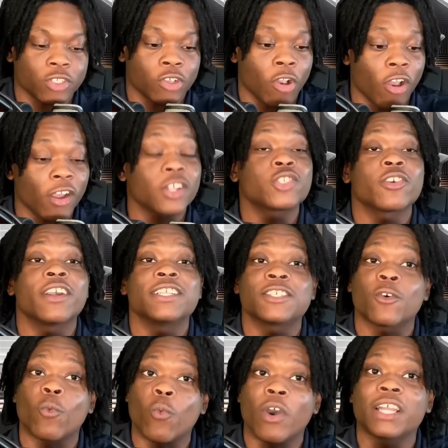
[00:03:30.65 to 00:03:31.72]
Contrary
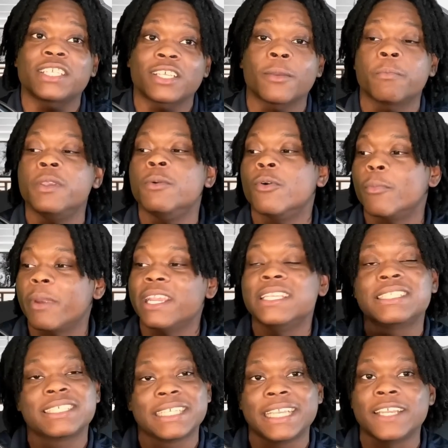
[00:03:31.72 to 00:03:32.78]
to what some people may
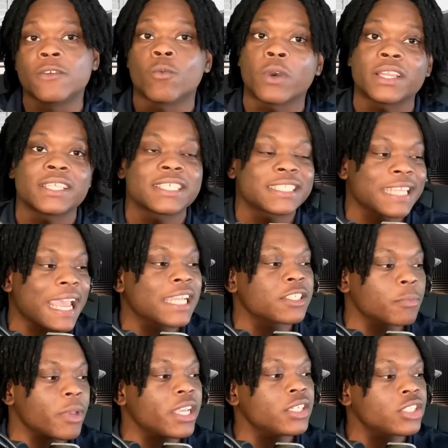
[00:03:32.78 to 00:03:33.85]
see and what the
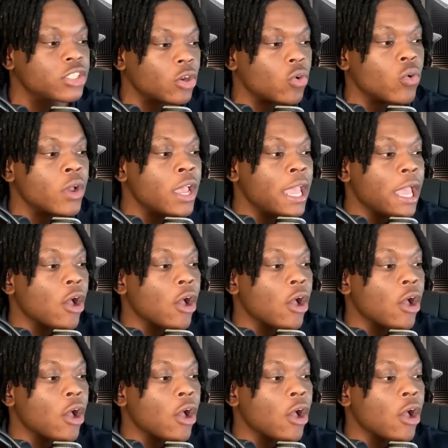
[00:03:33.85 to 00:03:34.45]
stats may show,